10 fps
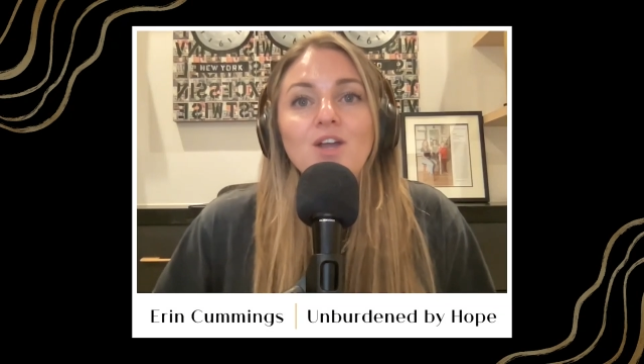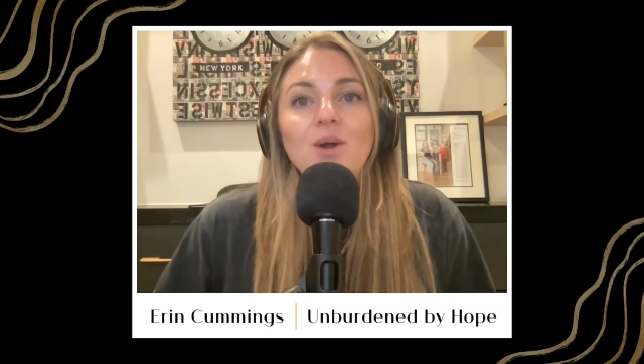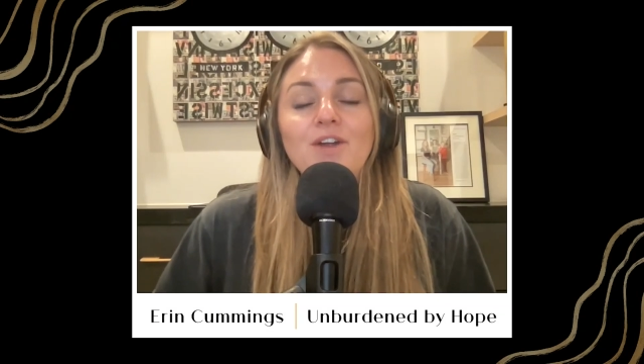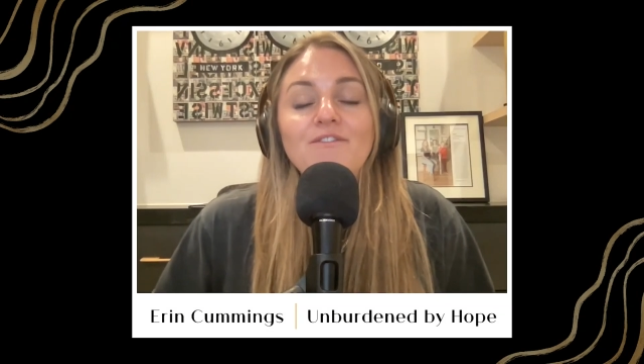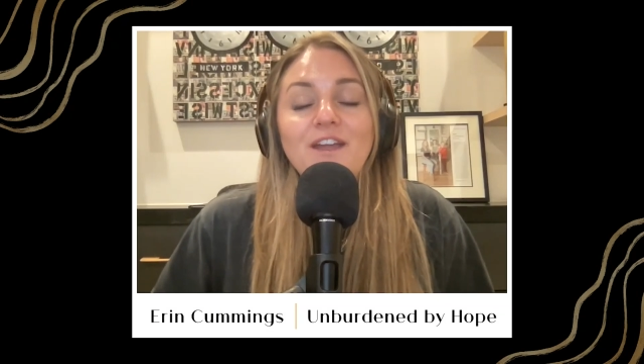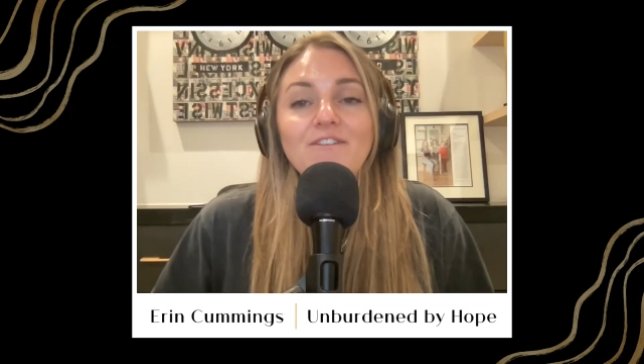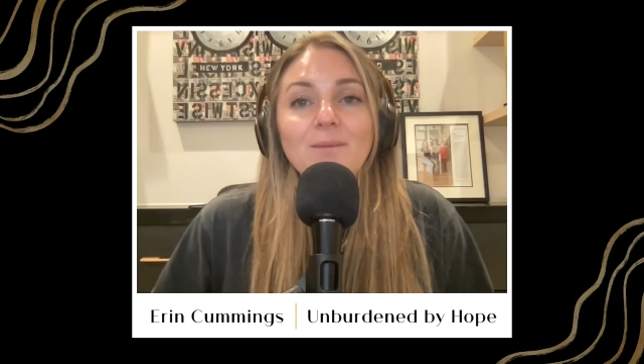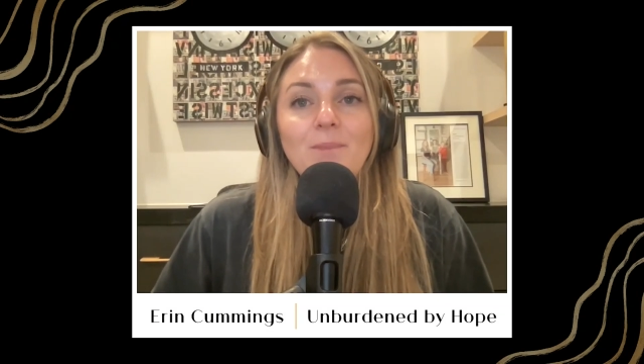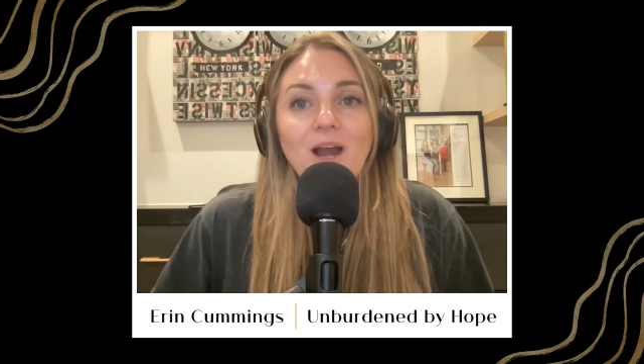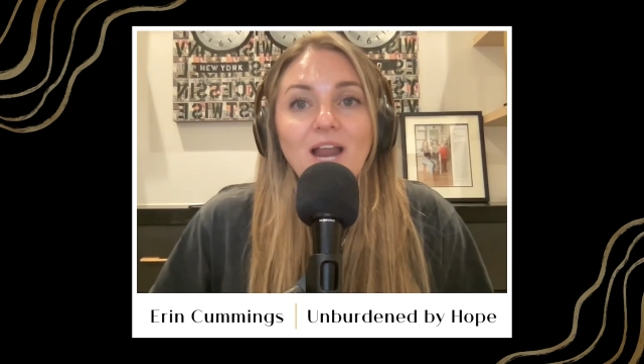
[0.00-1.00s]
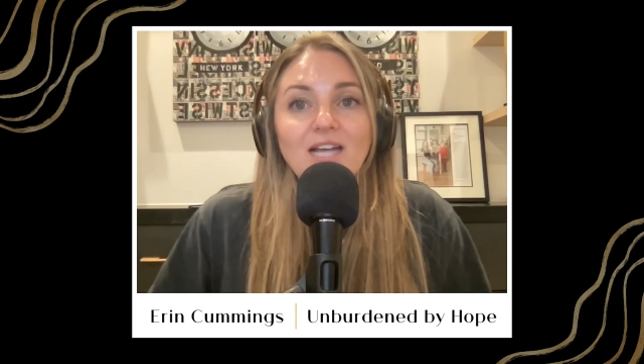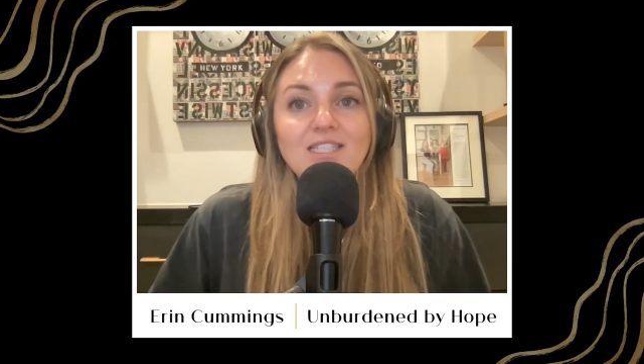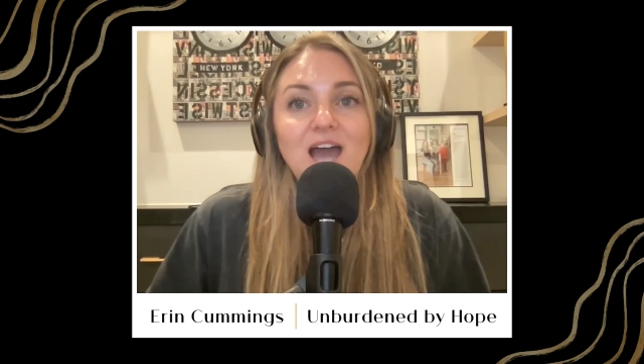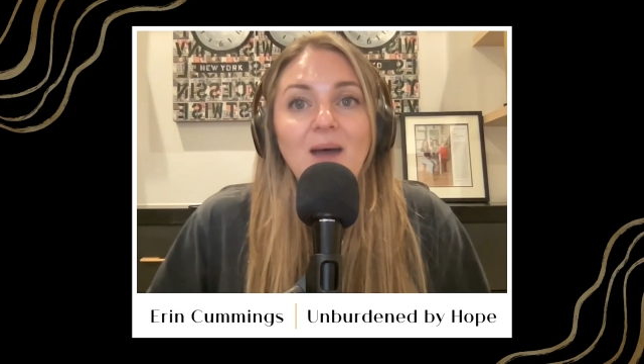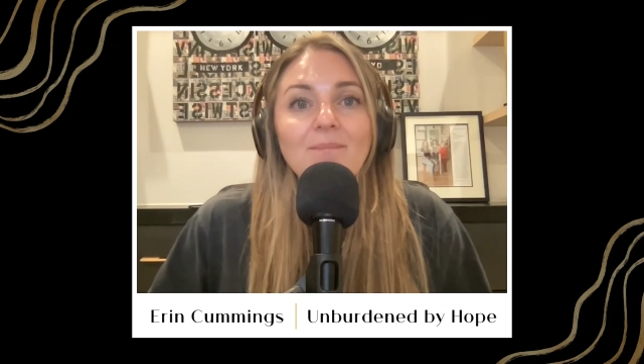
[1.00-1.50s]
Go to your favorite
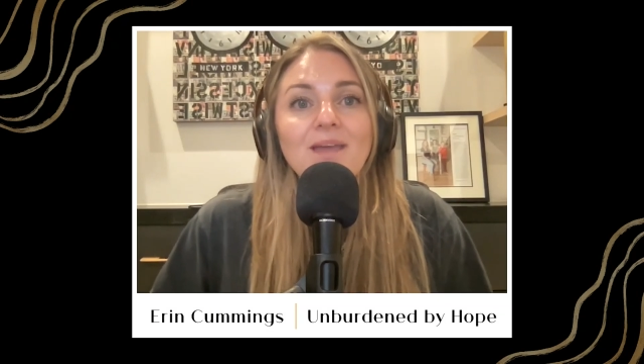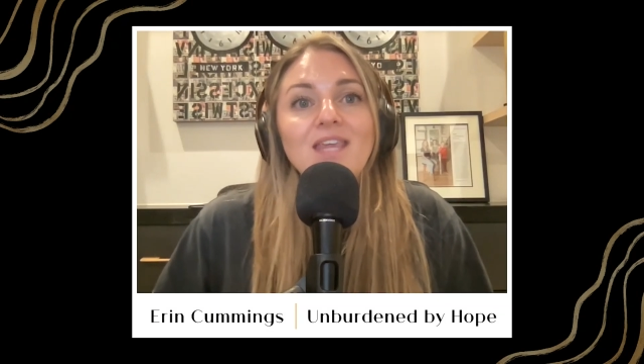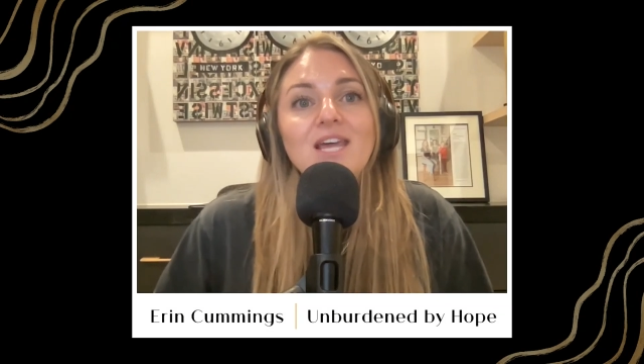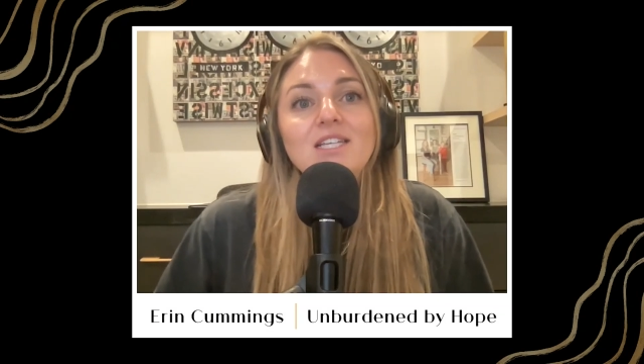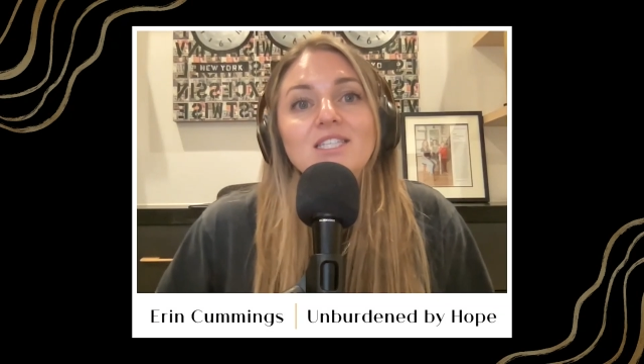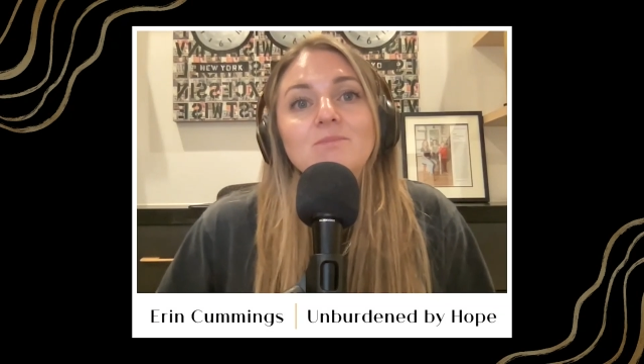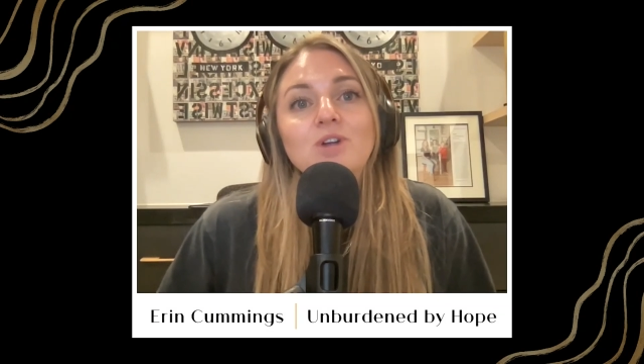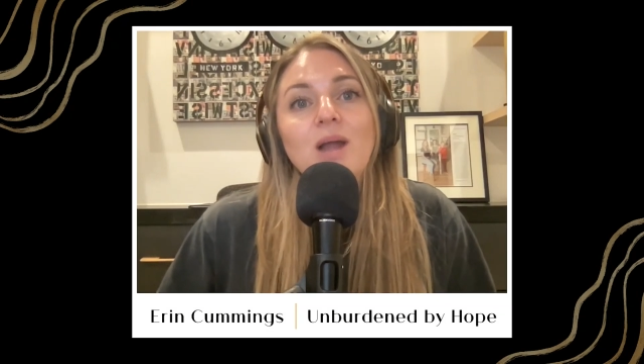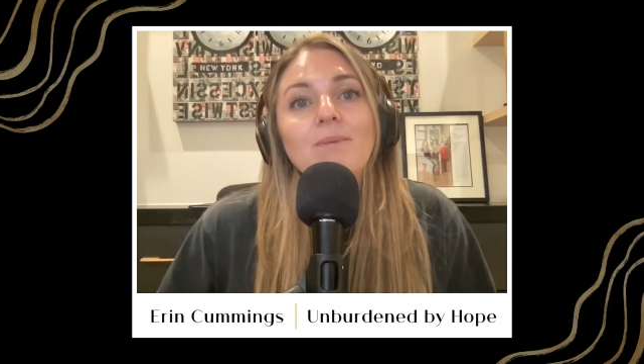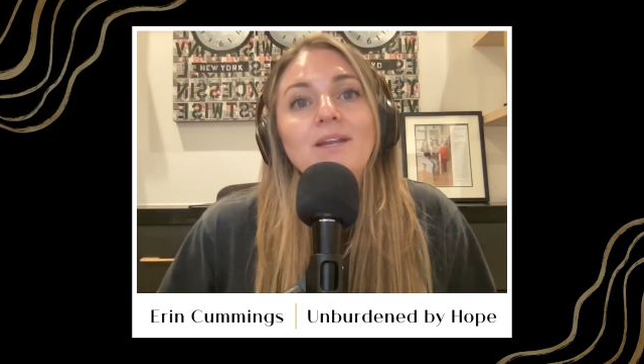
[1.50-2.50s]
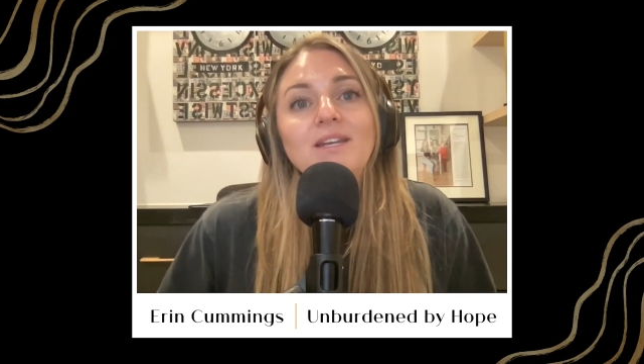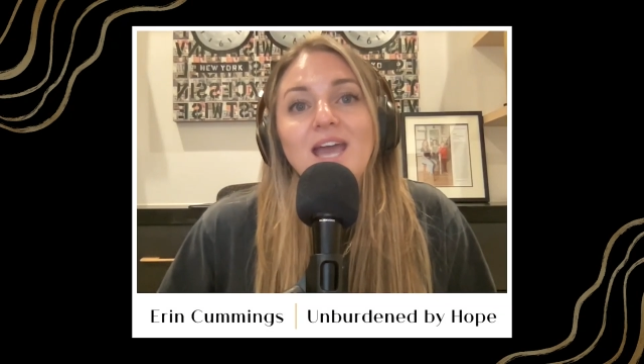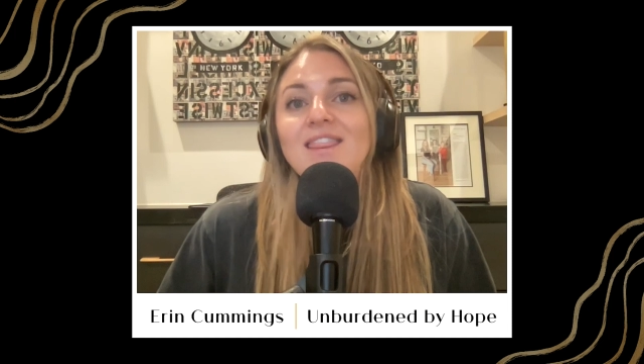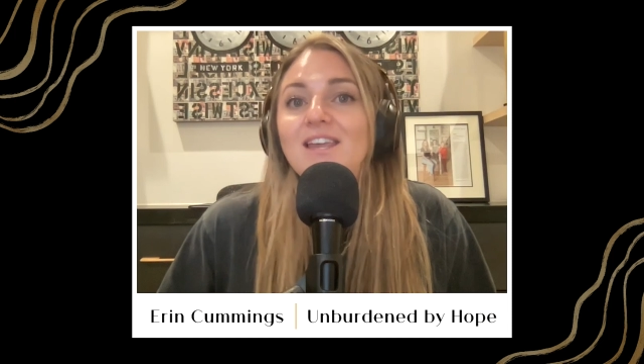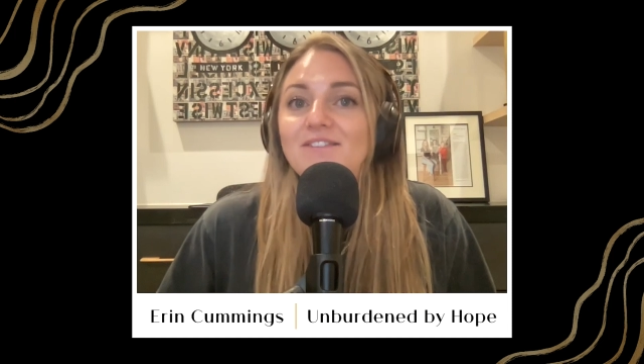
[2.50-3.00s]
podcast app, hit that subscribe button,
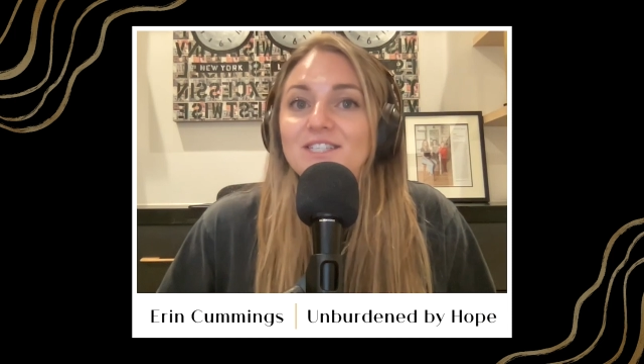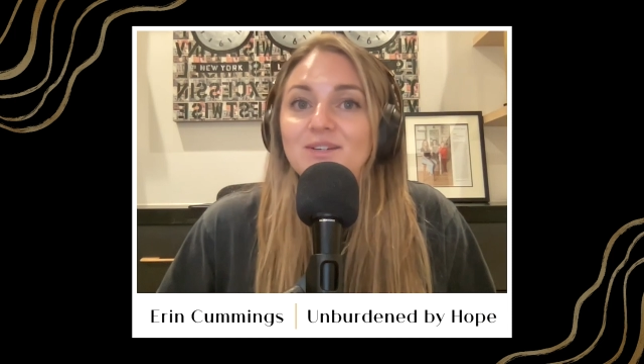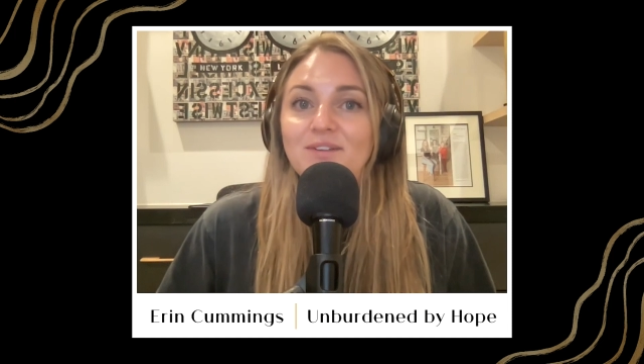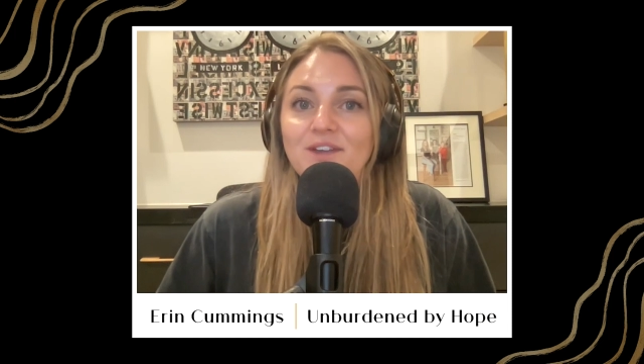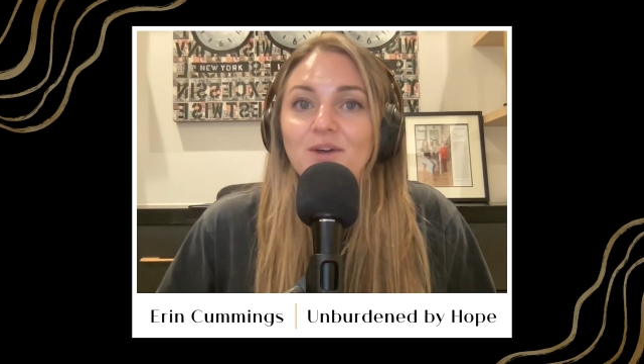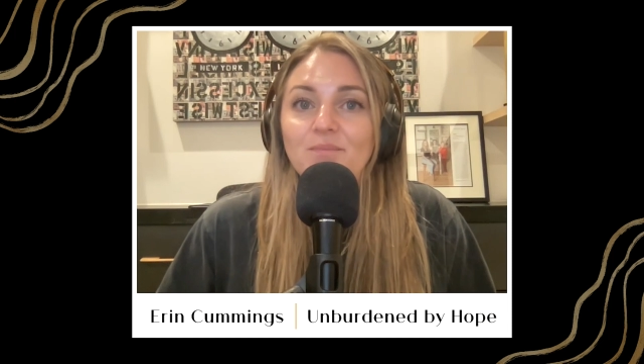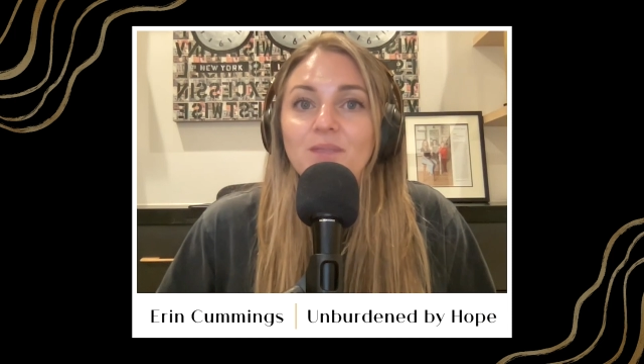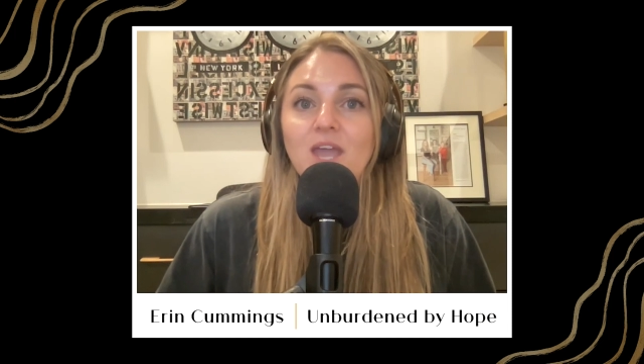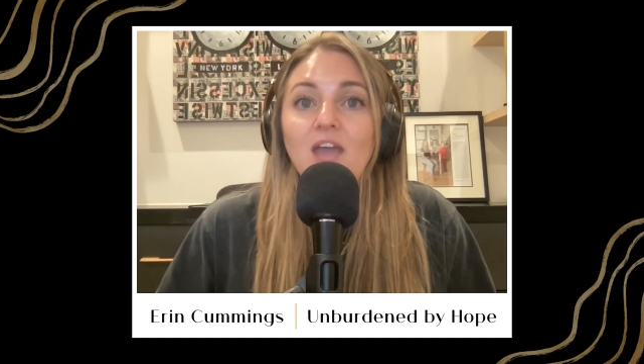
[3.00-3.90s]
and leave us a review.